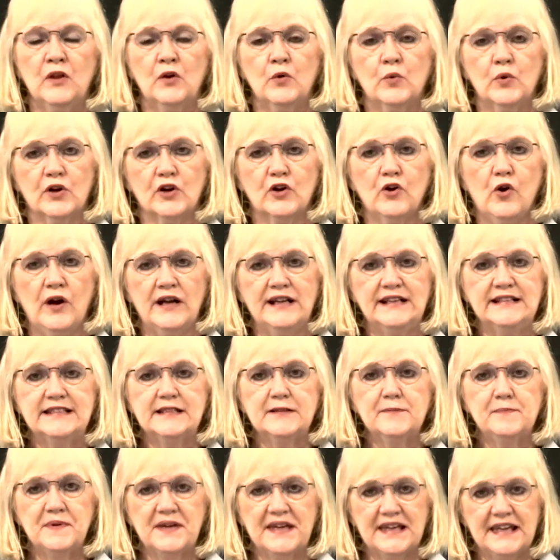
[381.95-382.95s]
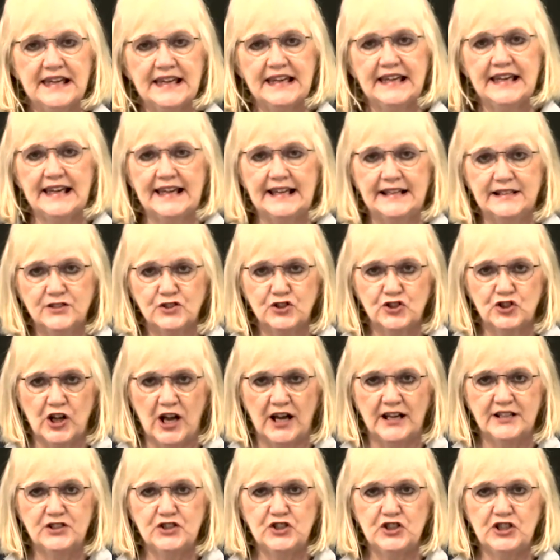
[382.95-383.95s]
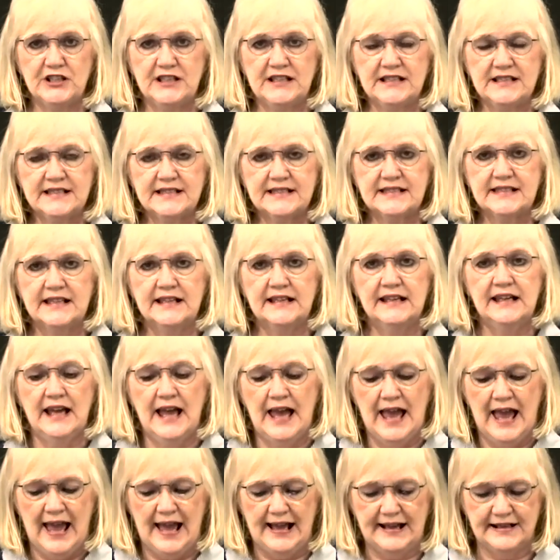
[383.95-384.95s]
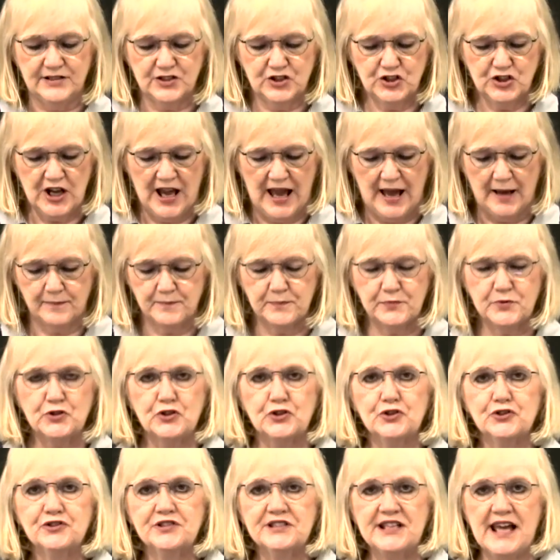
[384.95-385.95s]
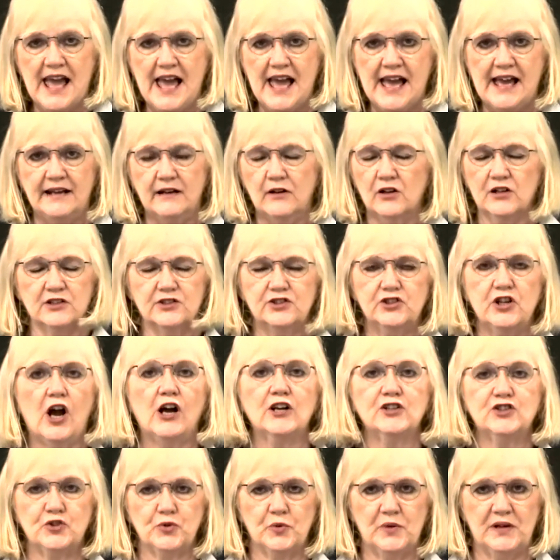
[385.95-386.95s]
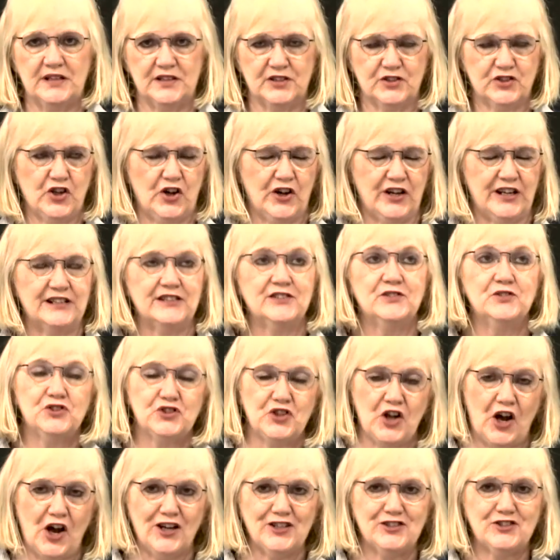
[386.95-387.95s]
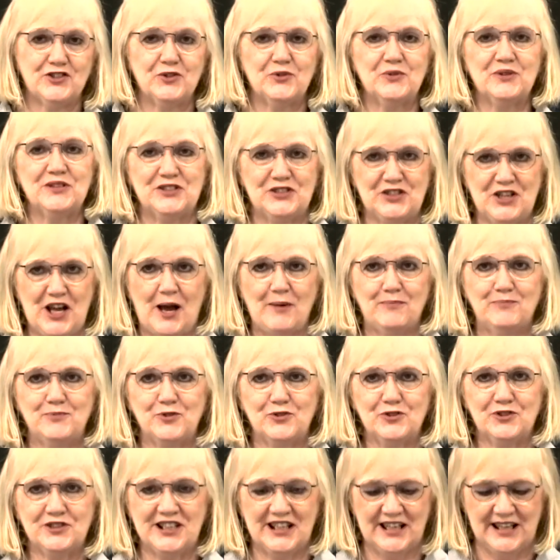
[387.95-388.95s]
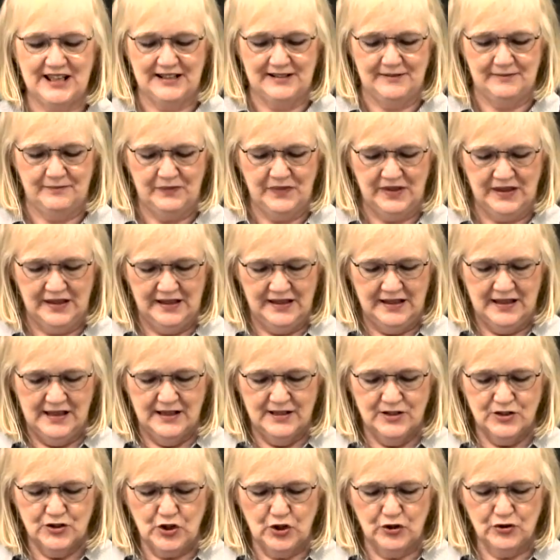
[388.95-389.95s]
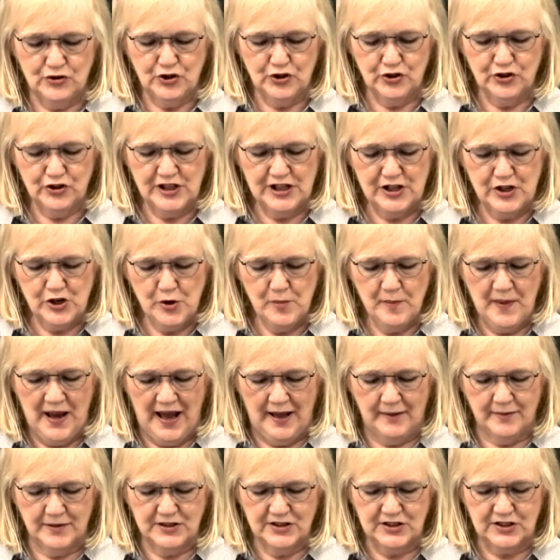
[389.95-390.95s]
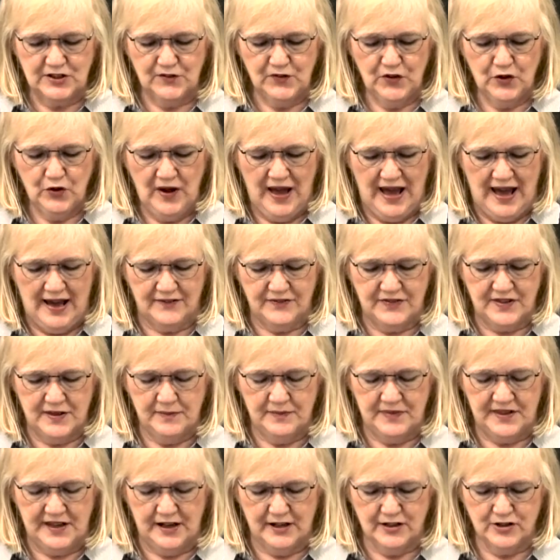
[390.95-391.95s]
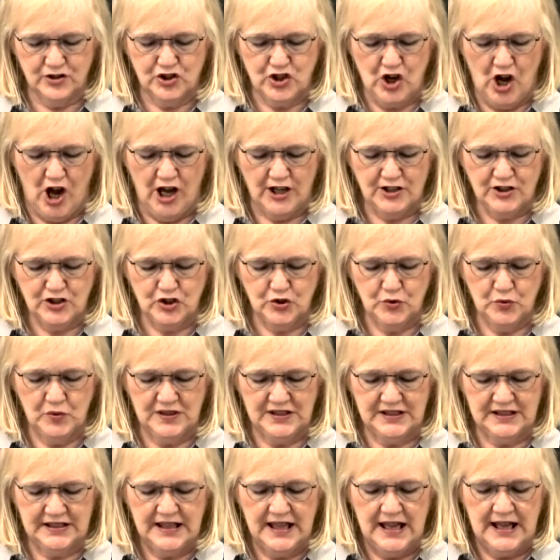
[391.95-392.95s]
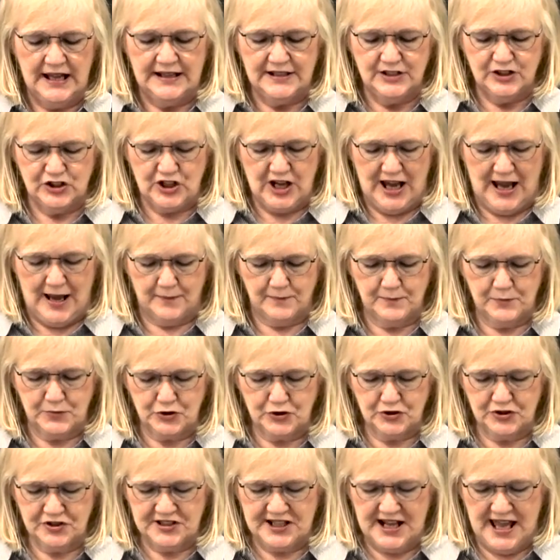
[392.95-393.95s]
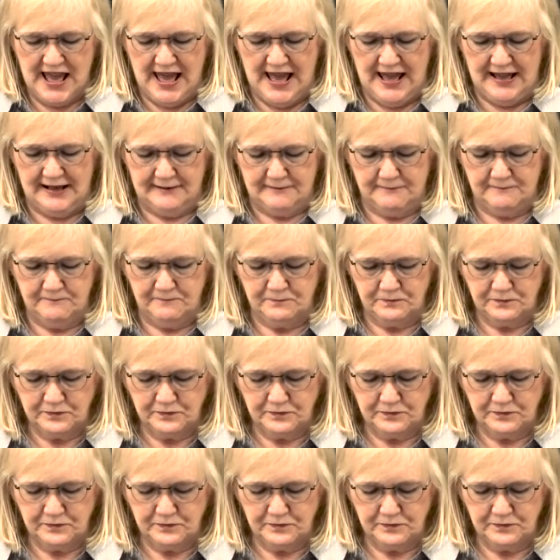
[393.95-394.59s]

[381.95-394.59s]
We're going to be in Judges and chapter 10, or Joshua chapter 10. So turn in your Bibles if you have them there, Joshua chapter 10.